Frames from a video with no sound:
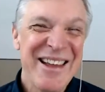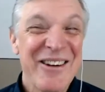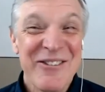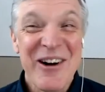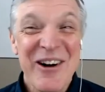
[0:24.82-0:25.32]

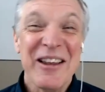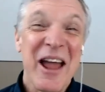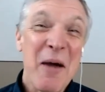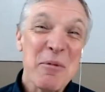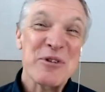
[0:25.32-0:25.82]
well, it
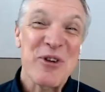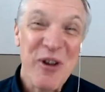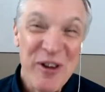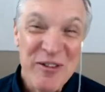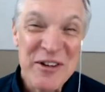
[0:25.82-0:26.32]
happens to
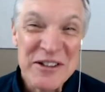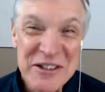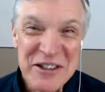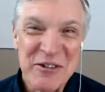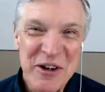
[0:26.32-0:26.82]
all of
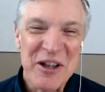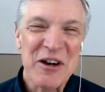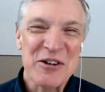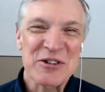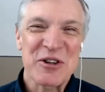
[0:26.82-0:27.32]
us. The gray
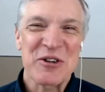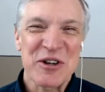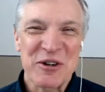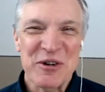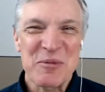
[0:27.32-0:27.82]
hairs start
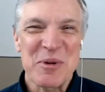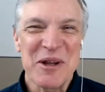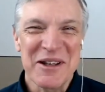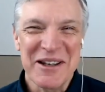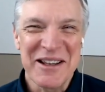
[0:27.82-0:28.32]
to creep
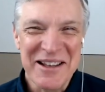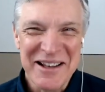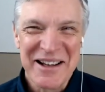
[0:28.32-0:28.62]
in.